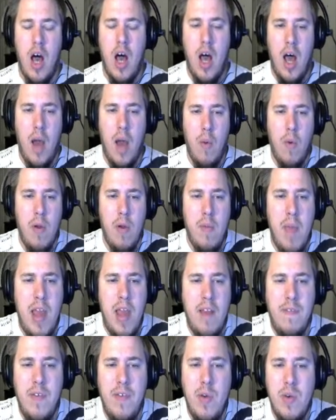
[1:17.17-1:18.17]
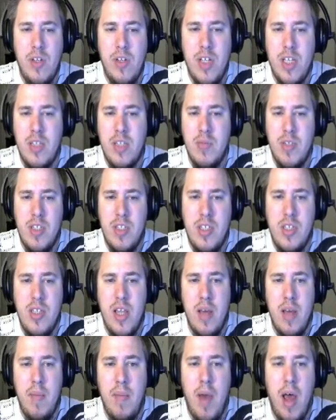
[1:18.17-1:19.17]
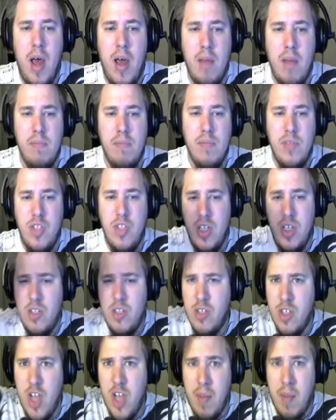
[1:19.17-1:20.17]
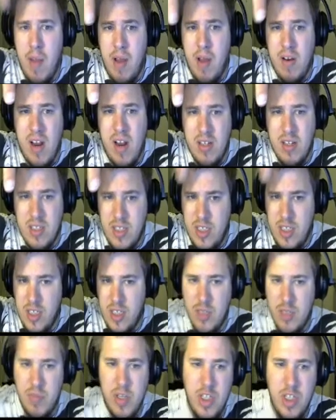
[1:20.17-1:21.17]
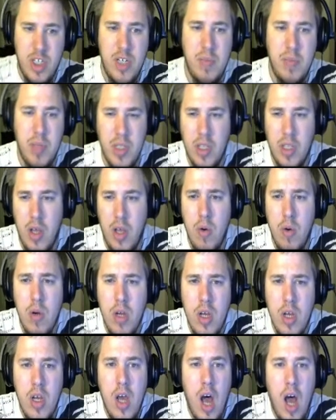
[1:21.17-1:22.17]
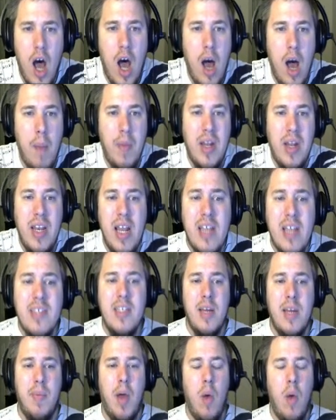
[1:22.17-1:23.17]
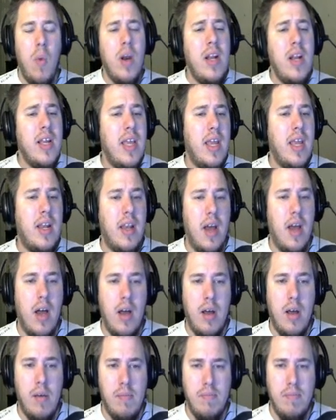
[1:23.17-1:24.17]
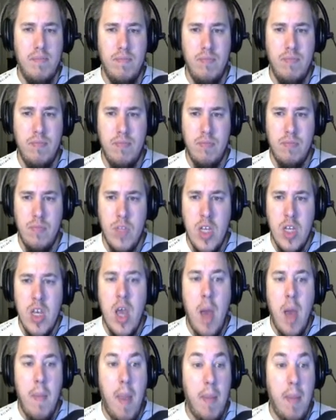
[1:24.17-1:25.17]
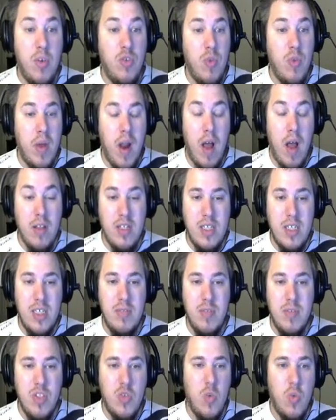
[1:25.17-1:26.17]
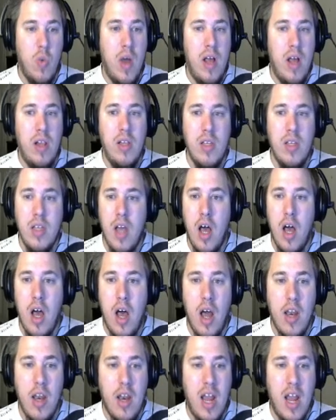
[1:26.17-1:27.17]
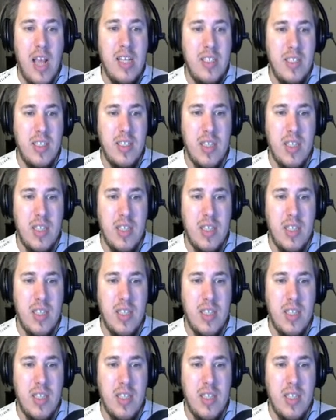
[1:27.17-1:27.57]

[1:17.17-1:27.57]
we made a few adjustments to them. You can check them out down in the spreadsheet below. But next up, I wanted to get Mamoswine on the team as well. A nice,